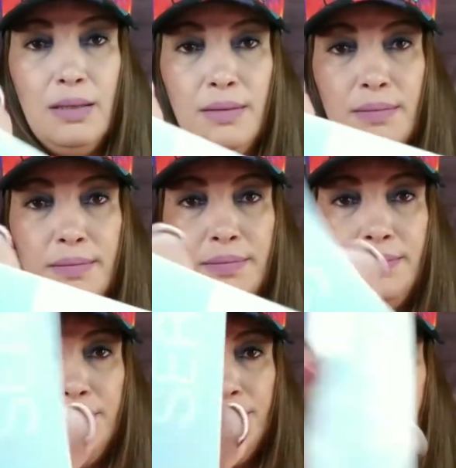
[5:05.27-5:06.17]

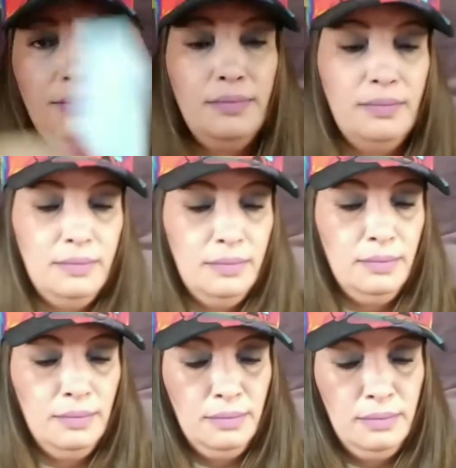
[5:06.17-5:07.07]
(silence)